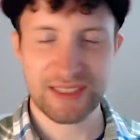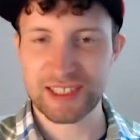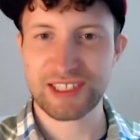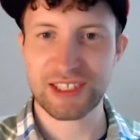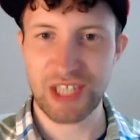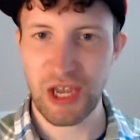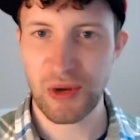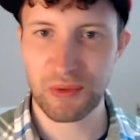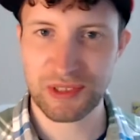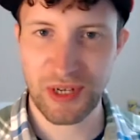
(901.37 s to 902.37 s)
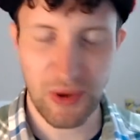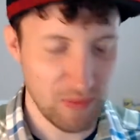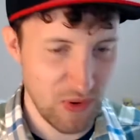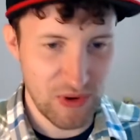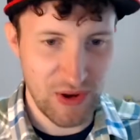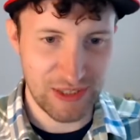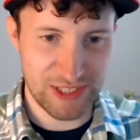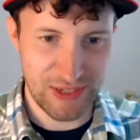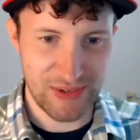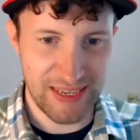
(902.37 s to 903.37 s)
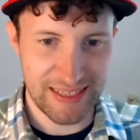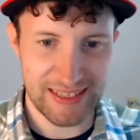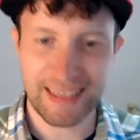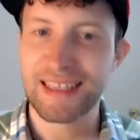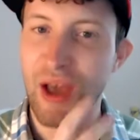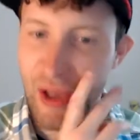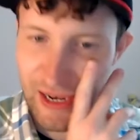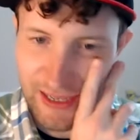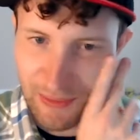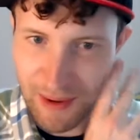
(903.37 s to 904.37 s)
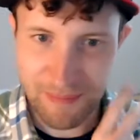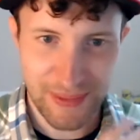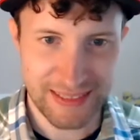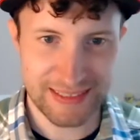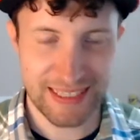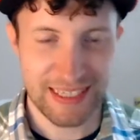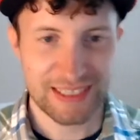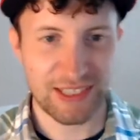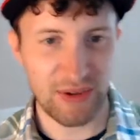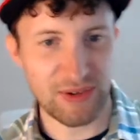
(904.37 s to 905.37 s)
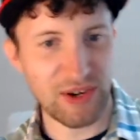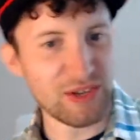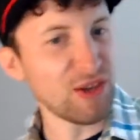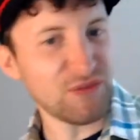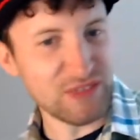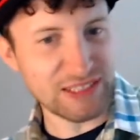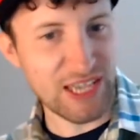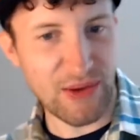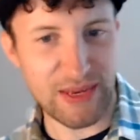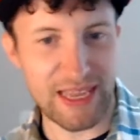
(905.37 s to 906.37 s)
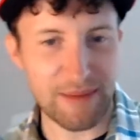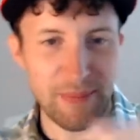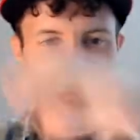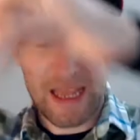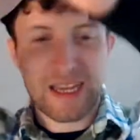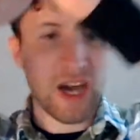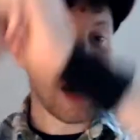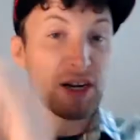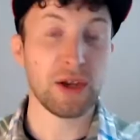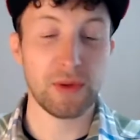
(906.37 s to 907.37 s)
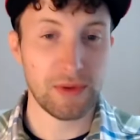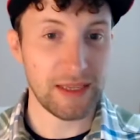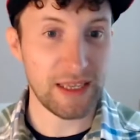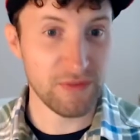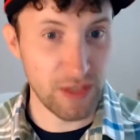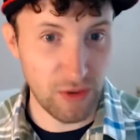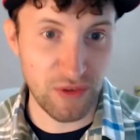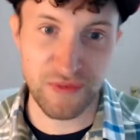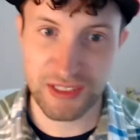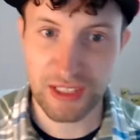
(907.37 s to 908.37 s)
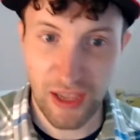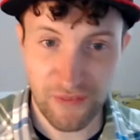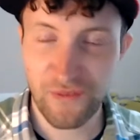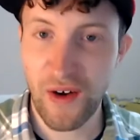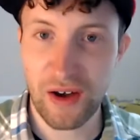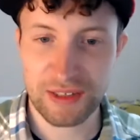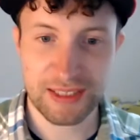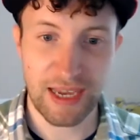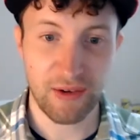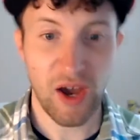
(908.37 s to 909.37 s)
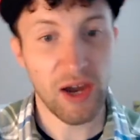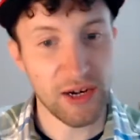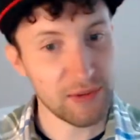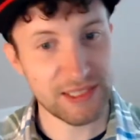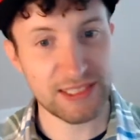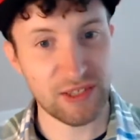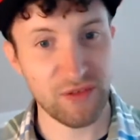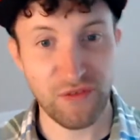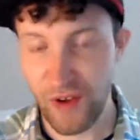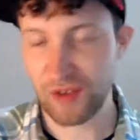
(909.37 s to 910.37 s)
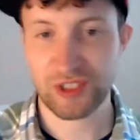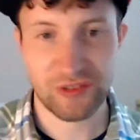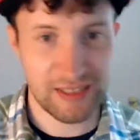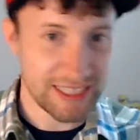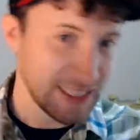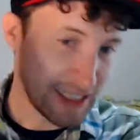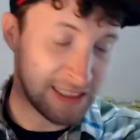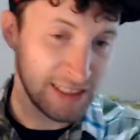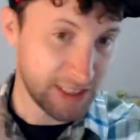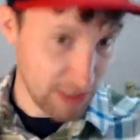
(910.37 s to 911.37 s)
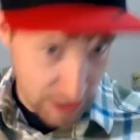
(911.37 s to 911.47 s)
style was a lot more cartoony in the early One Piece. So Luffy's going in. Kaido, even though Luffy's like fast now, Kaido is still faster in this instant. Has